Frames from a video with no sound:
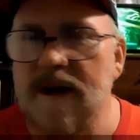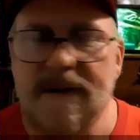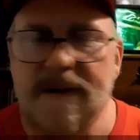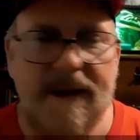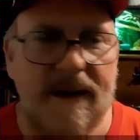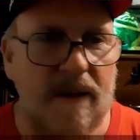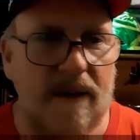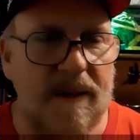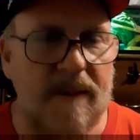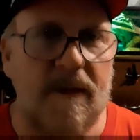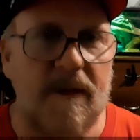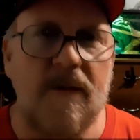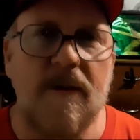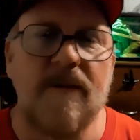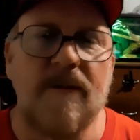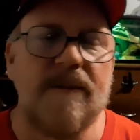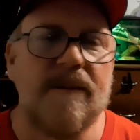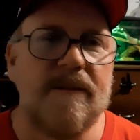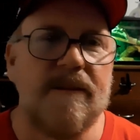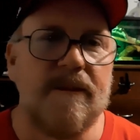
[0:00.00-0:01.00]
helping me with
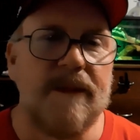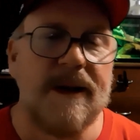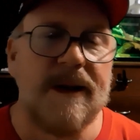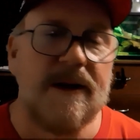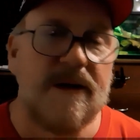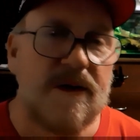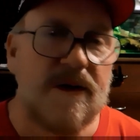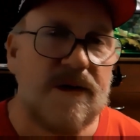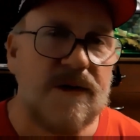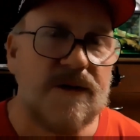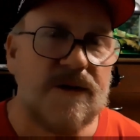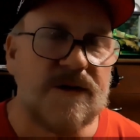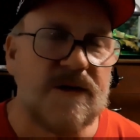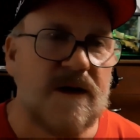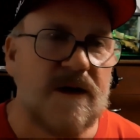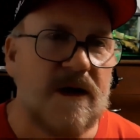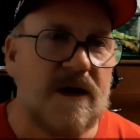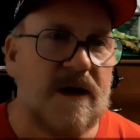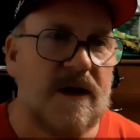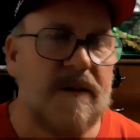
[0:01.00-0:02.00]
bills
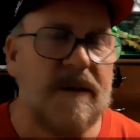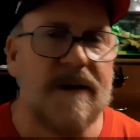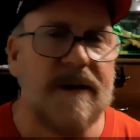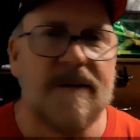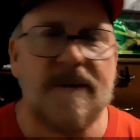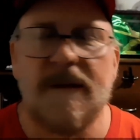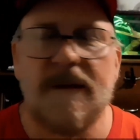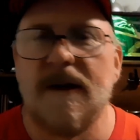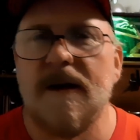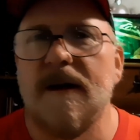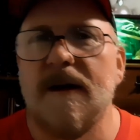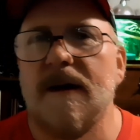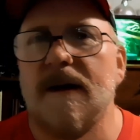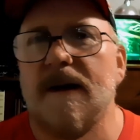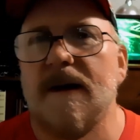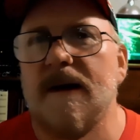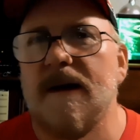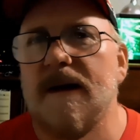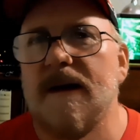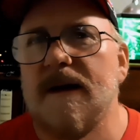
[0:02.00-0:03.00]
some, and
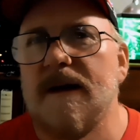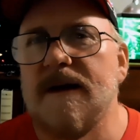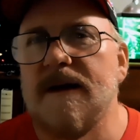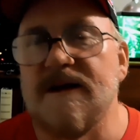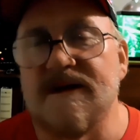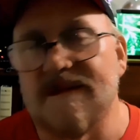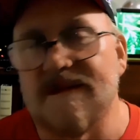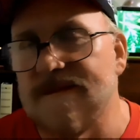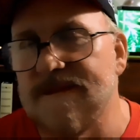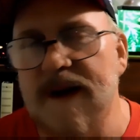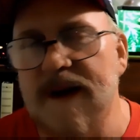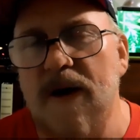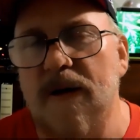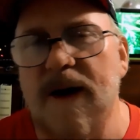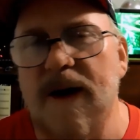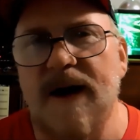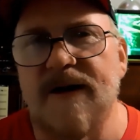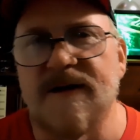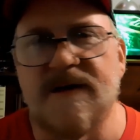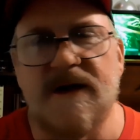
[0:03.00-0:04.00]
just all
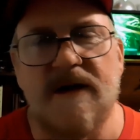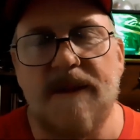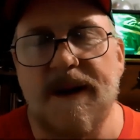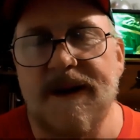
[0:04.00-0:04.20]
kinds of stuff.